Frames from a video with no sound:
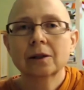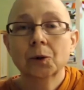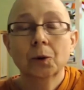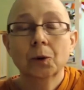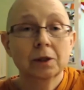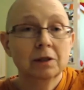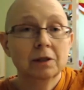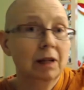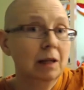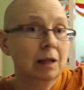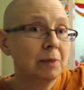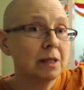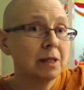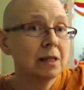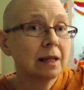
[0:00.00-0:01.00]
or develop
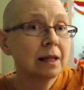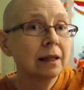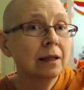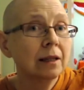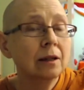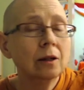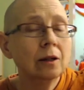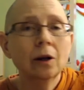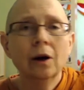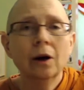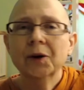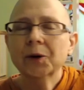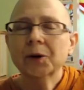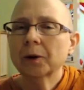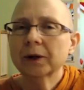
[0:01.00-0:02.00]
a skill,
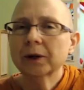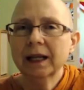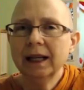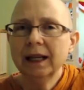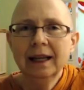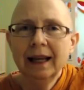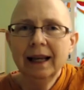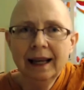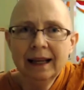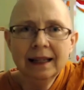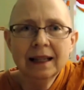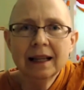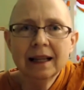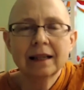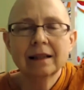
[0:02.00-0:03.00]
or
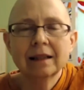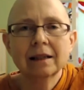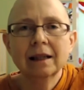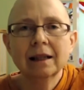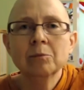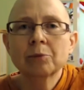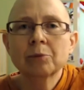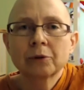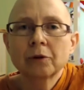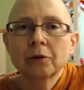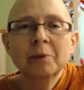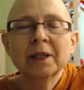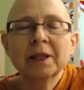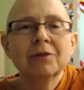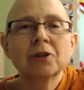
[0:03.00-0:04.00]
any
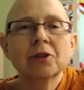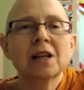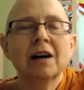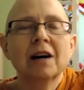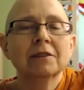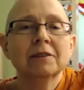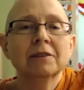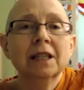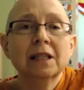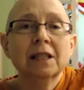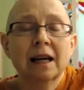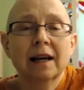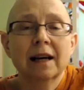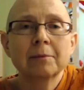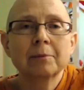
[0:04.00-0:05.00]
improvement of yourself of any
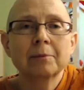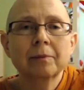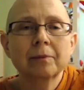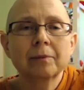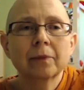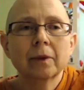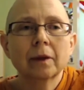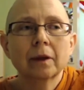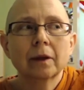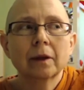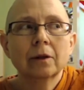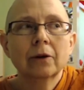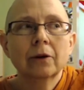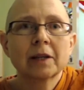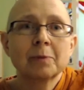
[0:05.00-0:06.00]
type,
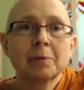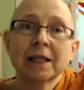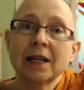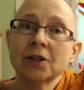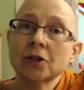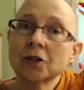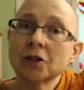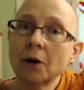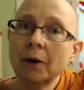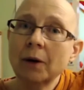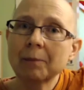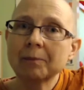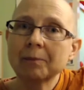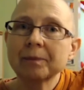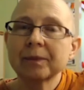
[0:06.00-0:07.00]
your expectations go up.